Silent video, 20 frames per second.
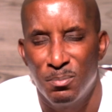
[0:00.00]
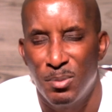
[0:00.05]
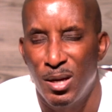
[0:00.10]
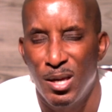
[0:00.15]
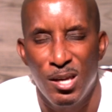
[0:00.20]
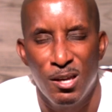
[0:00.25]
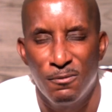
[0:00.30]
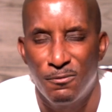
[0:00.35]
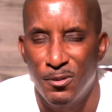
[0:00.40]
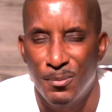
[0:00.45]
but
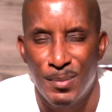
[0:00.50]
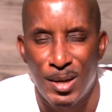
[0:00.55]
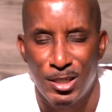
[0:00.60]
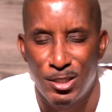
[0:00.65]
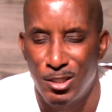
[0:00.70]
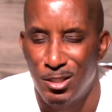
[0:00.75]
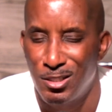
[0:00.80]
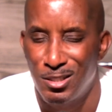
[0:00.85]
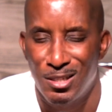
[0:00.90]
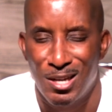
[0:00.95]

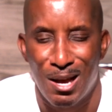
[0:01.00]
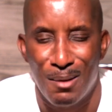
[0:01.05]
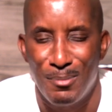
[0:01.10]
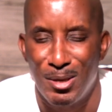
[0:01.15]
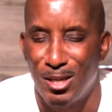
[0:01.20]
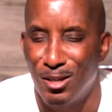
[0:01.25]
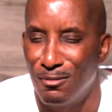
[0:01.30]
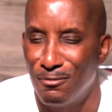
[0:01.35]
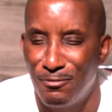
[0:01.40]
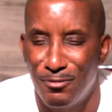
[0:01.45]
information should not be
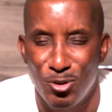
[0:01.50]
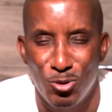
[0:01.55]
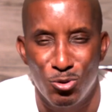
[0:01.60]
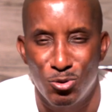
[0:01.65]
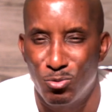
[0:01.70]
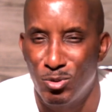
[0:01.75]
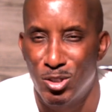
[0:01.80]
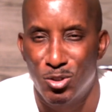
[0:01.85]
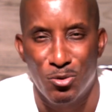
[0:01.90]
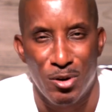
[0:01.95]

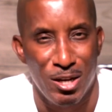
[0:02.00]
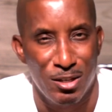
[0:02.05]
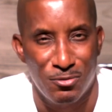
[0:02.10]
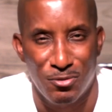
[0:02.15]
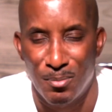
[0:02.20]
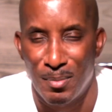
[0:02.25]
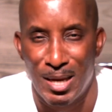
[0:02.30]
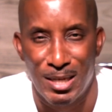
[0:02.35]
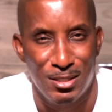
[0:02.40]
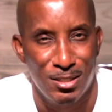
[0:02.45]
confused with
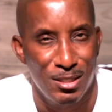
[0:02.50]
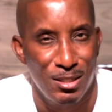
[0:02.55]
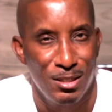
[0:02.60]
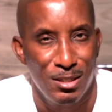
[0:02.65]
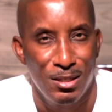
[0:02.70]
transformation.